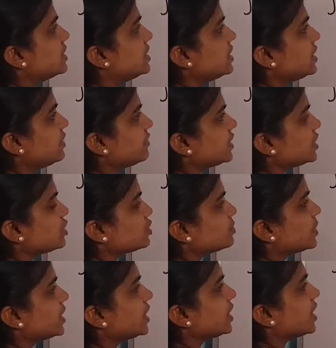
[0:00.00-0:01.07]
dv to
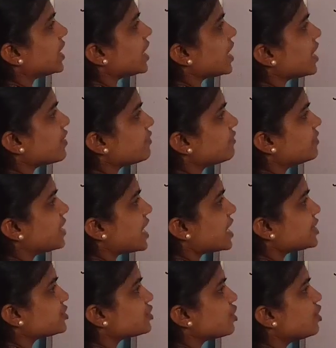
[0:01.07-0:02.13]
be f
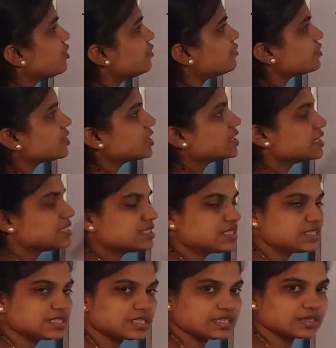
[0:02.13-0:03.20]
dash of
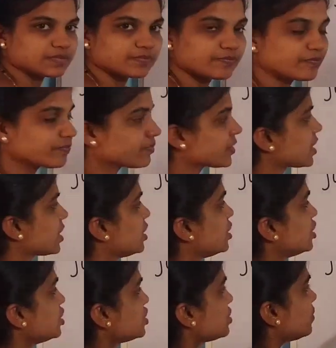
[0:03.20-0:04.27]
t.
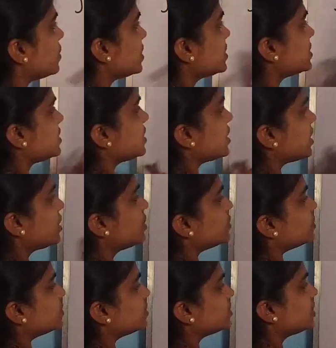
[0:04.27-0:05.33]
So what is
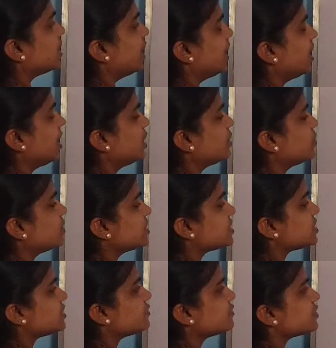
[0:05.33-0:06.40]
du? Du is
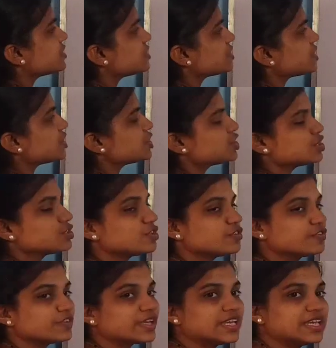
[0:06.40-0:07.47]
differentiation
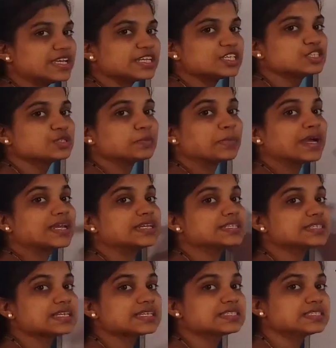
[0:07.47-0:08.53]
of e raised to minus
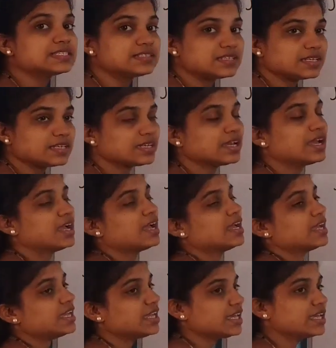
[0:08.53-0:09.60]
st,
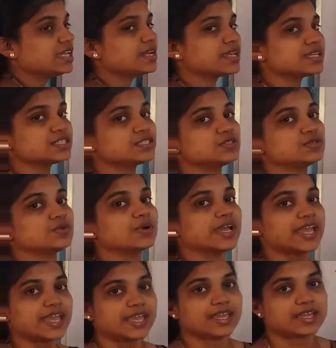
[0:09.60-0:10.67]
e raised to
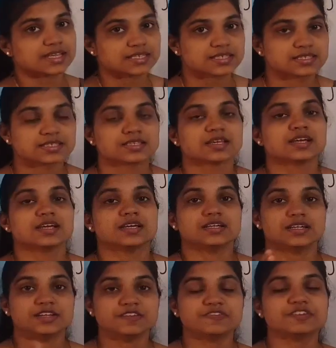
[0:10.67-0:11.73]
ax.
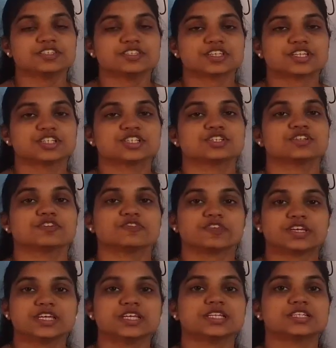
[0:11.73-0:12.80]
Differentiation of
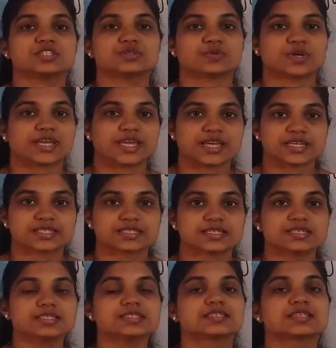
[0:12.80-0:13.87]
e raised to ax
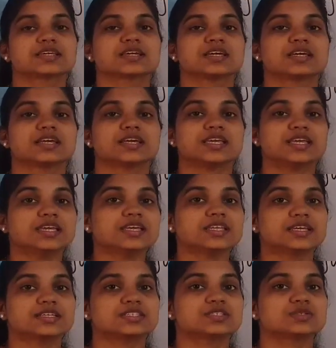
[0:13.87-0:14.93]
is e
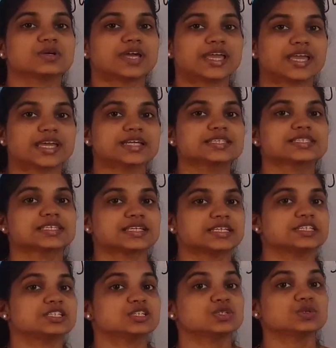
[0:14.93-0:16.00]
raised to ax
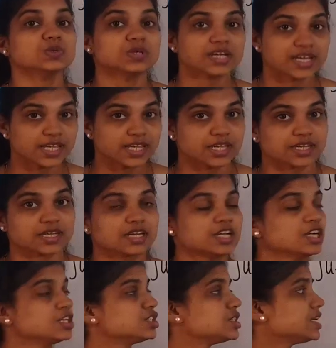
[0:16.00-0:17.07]
into a.
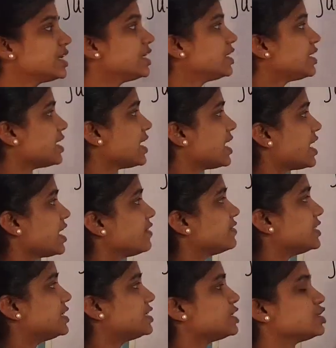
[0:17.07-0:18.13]
So here I have
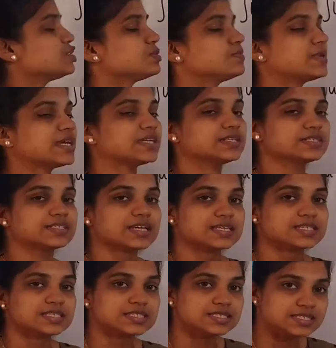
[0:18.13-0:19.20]
e raised to minus
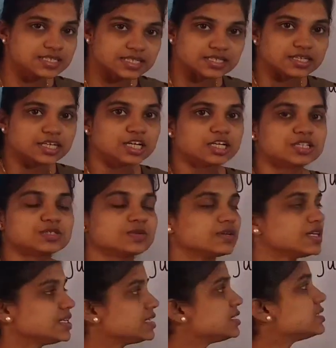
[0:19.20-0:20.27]
st. So
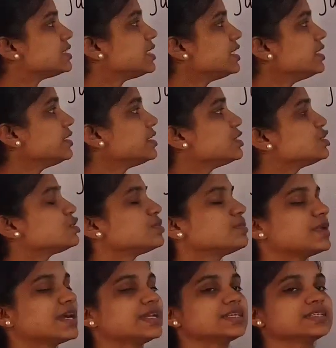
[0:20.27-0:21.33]
it is e raised to
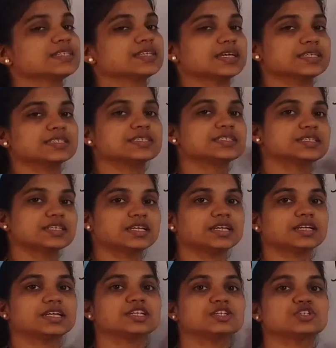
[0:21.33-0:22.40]
minus
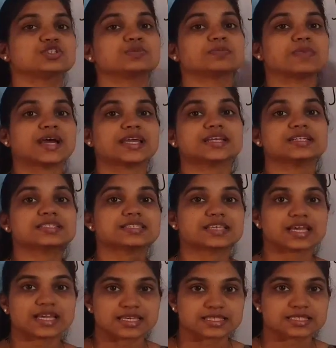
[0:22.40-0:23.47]
st into minus
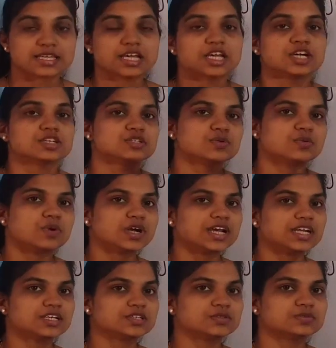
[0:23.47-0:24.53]
s. So what
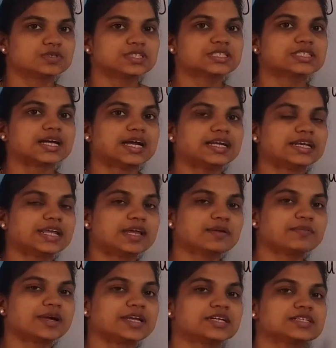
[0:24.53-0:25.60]
I'll do is I'll take
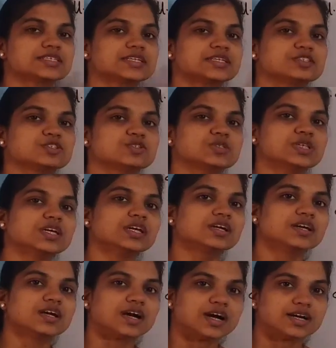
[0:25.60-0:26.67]
minus s to the
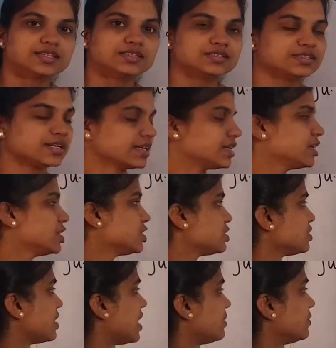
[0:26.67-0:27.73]
other side.
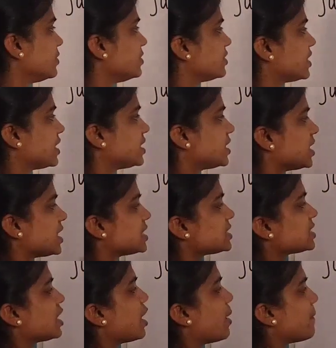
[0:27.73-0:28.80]
So I'm going to write it
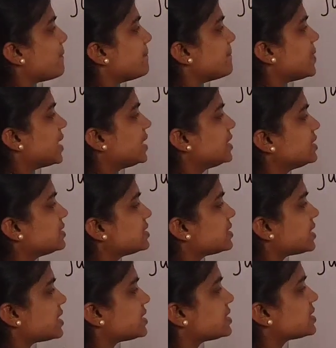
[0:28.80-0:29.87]
as minus
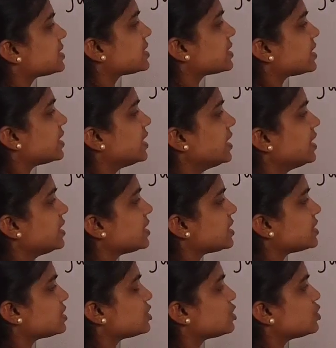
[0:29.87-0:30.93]
s e
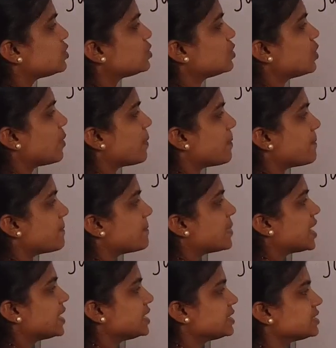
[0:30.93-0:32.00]
raised to
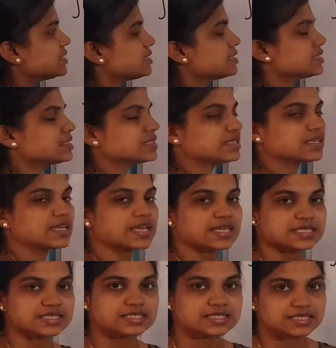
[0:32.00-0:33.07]
minus
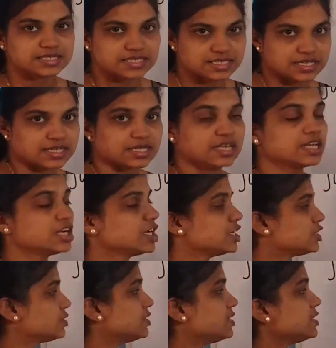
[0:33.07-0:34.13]
st.
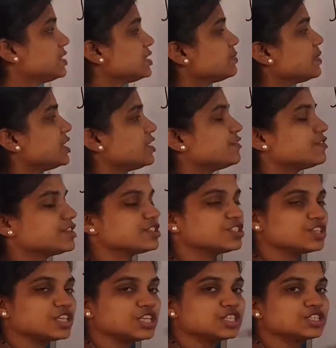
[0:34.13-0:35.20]
So this is my
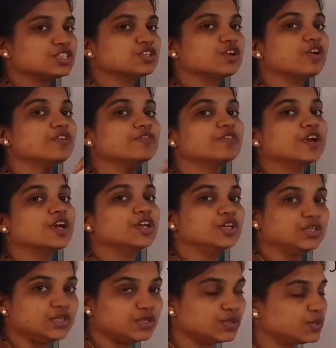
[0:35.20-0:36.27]
differentiation of
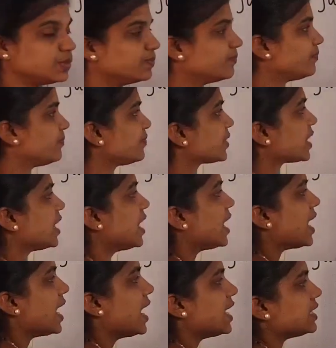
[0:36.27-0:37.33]
u.
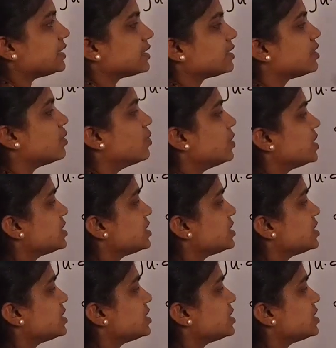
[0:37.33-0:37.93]
And what